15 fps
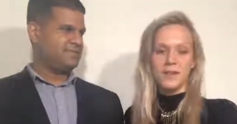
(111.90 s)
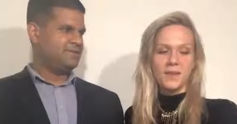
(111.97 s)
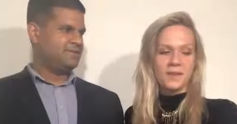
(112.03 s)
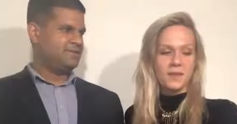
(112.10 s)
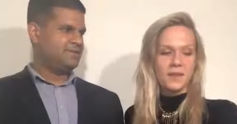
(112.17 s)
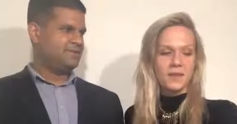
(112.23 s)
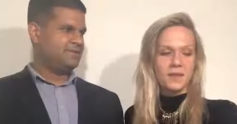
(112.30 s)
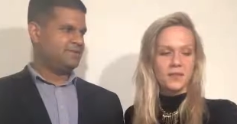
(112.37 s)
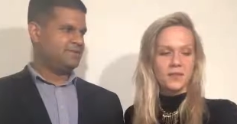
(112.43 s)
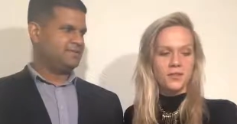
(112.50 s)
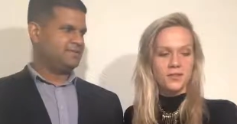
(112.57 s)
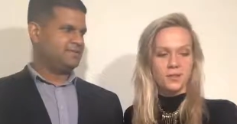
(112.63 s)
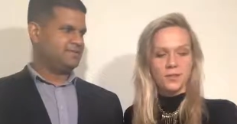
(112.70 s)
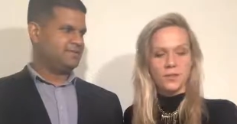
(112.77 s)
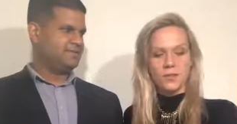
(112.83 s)
Speaker 1: to listen
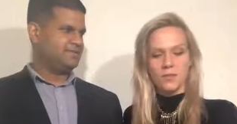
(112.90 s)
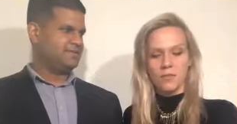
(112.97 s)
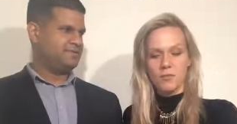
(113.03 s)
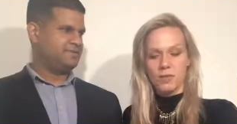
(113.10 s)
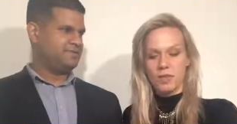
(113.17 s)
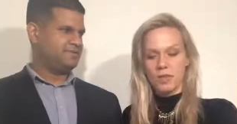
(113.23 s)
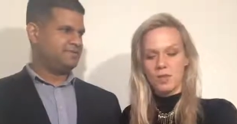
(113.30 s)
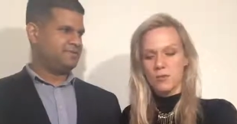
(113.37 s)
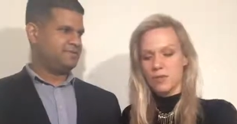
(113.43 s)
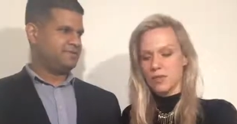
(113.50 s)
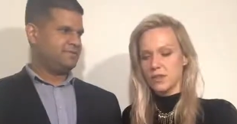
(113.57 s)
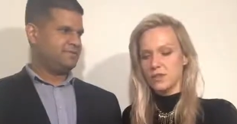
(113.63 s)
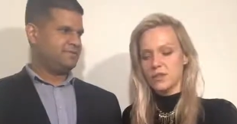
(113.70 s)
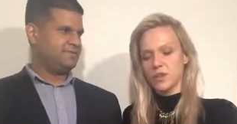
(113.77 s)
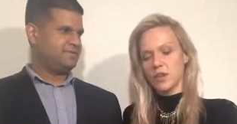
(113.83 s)
to somebody who wants
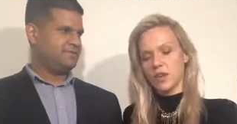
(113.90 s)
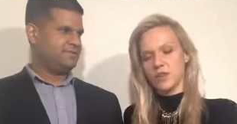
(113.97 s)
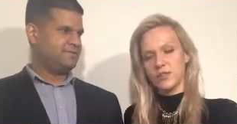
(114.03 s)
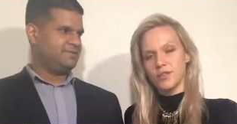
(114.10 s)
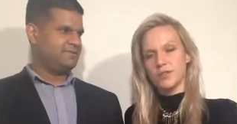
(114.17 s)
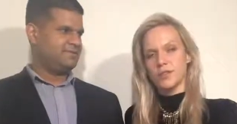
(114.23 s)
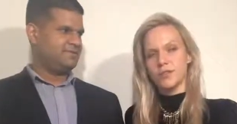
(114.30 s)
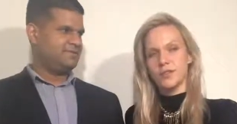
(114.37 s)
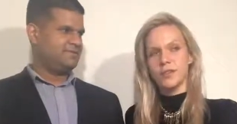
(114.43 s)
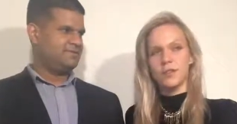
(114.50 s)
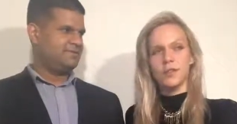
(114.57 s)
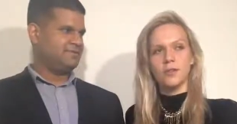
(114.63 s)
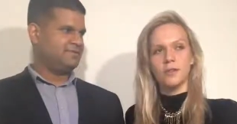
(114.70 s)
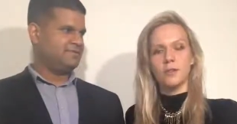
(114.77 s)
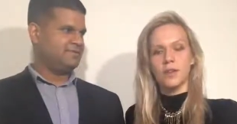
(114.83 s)
to charge you, you
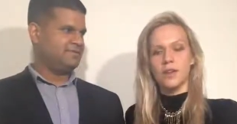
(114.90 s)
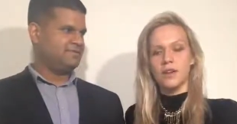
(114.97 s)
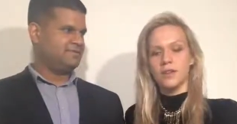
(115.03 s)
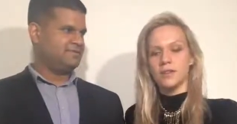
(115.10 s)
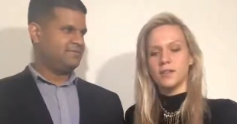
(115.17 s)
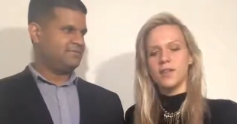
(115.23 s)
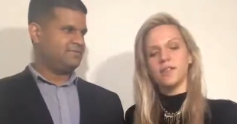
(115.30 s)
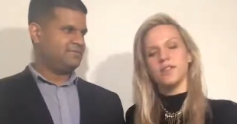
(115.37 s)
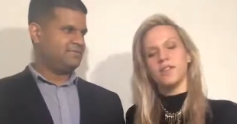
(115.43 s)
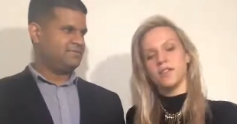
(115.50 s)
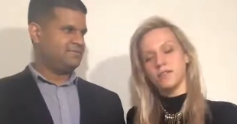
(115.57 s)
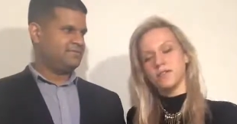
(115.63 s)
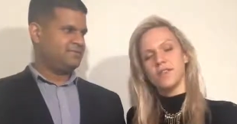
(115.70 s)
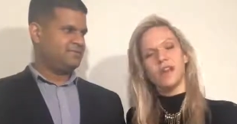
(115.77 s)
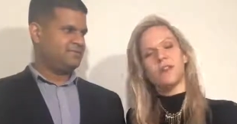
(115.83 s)
know, dozens
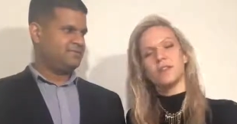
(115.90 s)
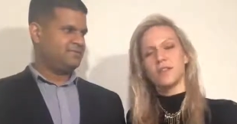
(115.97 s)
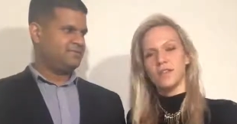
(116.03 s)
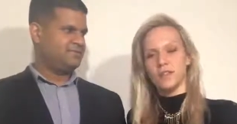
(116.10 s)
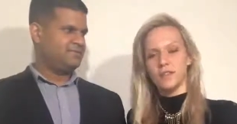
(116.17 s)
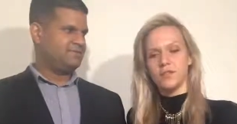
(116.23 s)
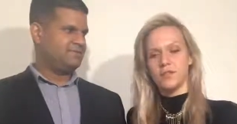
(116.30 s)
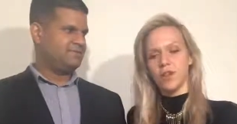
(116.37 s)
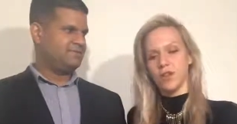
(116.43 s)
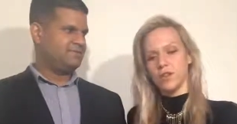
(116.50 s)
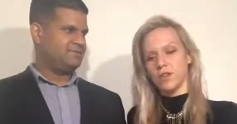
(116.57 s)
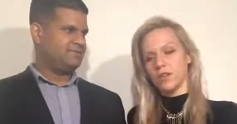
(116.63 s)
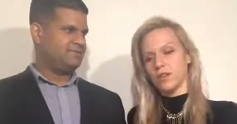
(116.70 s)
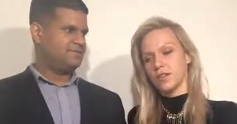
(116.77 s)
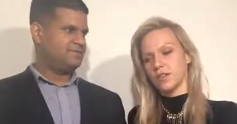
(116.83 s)
of thousands of
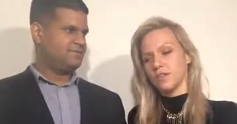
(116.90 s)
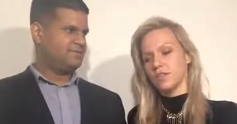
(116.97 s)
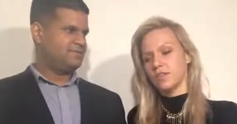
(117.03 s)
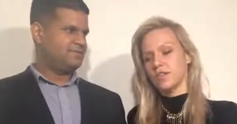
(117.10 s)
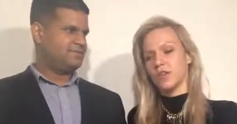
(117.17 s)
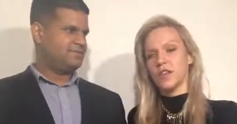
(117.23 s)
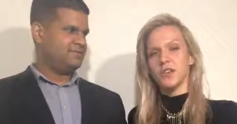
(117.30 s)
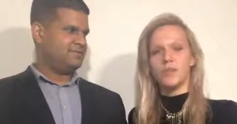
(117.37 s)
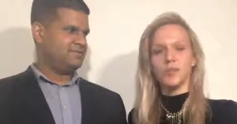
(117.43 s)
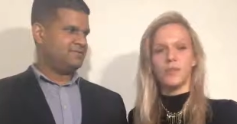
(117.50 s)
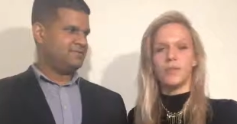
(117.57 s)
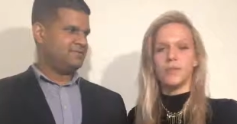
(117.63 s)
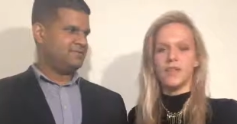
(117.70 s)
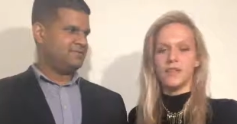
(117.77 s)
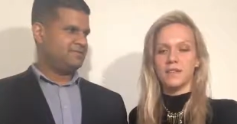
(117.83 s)
dollars to tell you
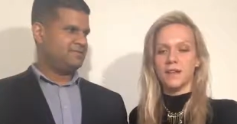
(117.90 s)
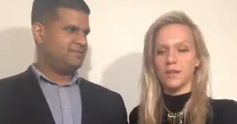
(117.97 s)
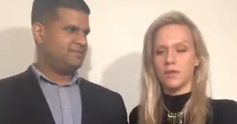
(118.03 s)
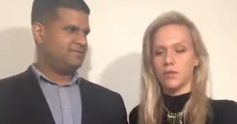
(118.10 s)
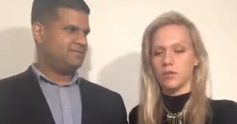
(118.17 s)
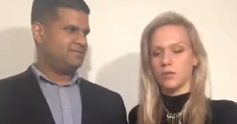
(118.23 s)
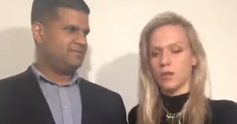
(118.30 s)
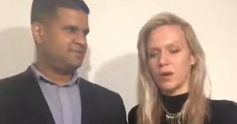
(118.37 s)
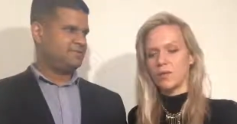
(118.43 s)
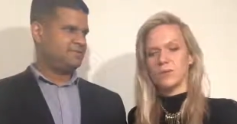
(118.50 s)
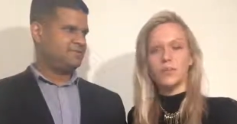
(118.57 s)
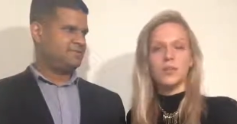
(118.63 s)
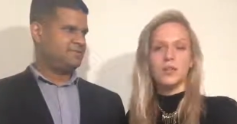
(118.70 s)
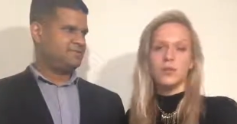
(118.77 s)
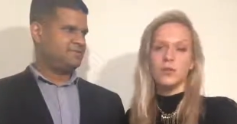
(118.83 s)
something that you could
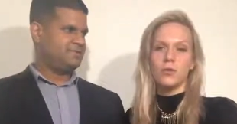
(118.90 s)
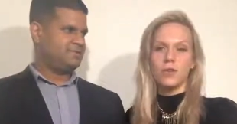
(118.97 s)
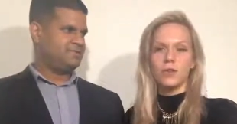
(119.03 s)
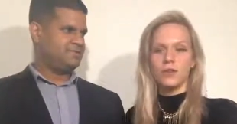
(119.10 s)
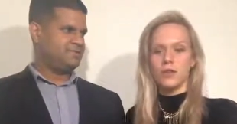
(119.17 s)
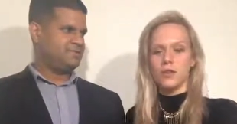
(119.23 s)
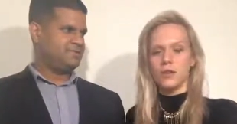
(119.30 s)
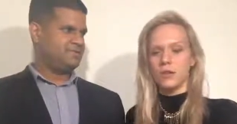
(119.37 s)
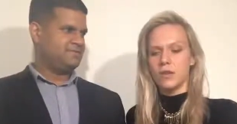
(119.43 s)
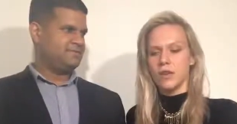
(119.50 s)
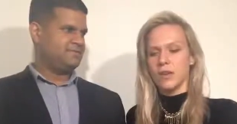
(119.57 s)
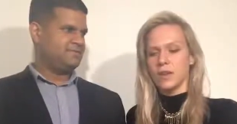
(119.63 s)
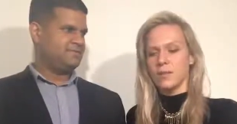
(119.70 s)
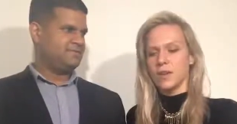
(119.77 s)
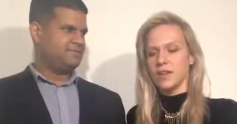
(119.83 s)
probably do on your own, then,
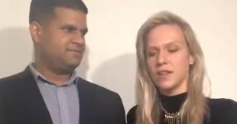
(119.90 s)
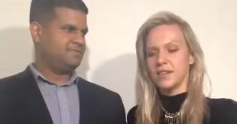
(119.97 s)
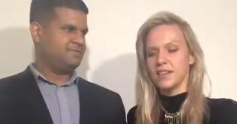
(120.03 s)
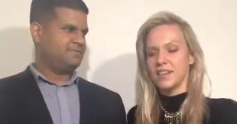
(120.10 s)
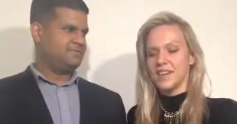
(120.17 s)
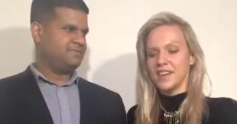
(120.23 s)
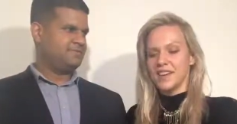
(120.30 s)
I mean,